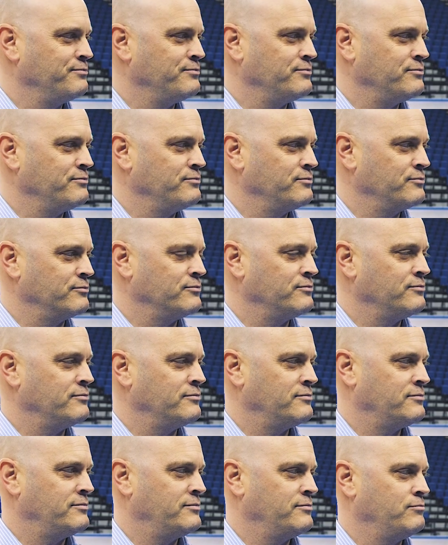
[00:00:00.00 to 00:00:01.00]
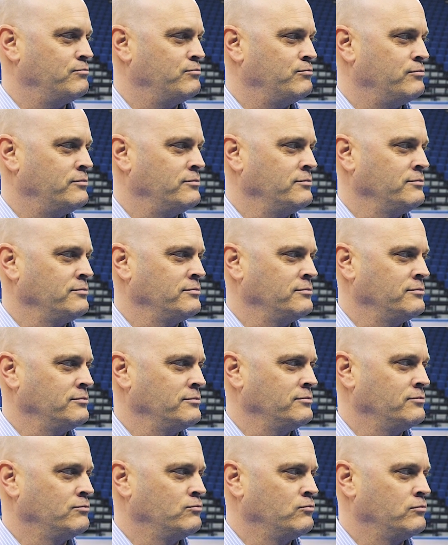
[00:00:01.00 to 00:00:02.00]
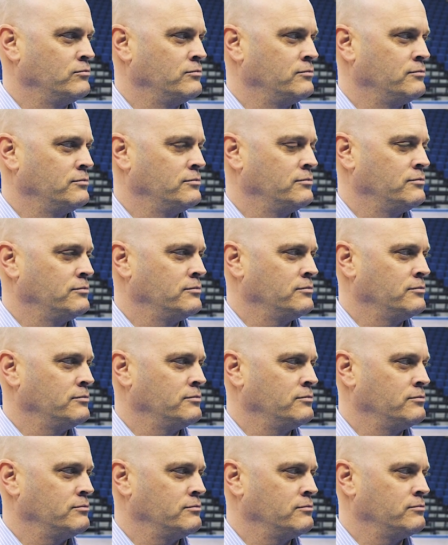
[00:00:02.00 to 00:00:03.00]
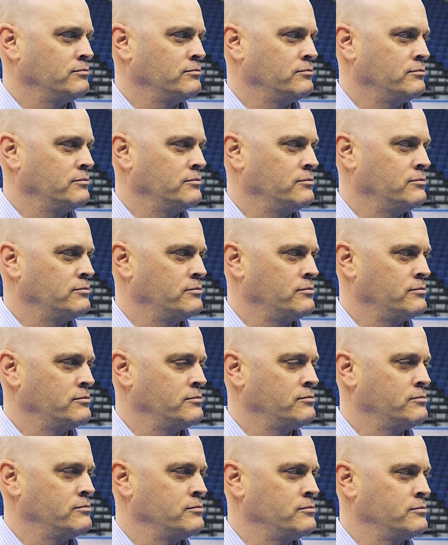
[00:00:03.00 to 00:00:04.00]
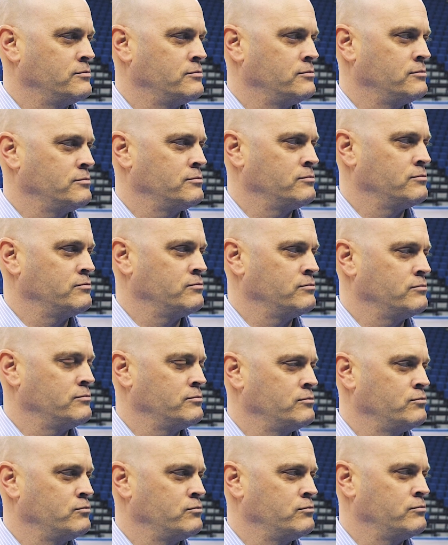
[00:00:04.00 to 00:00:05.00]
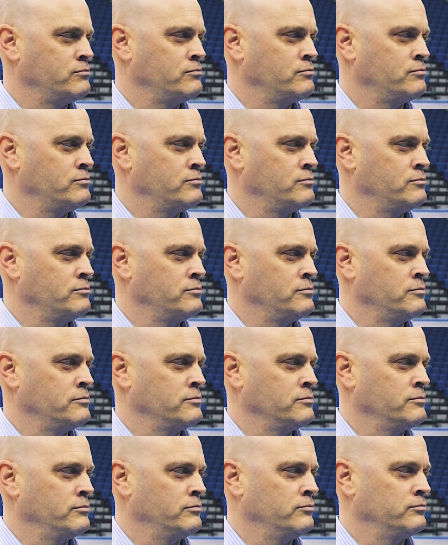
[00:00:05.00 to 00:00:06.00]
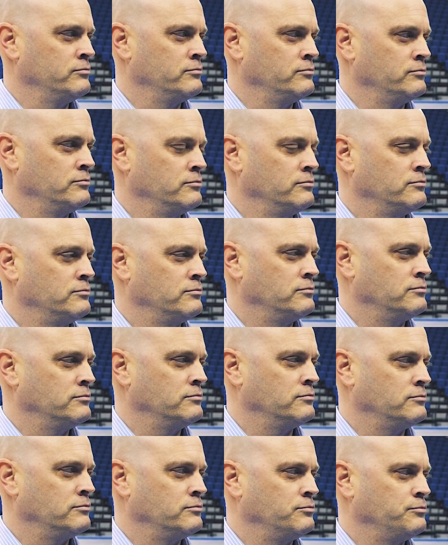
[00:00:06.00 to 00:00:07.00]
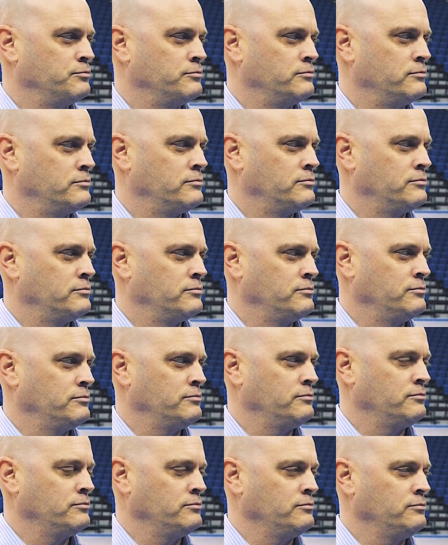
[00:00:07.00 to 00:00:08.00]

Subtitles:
No words are spoken by the person on screen.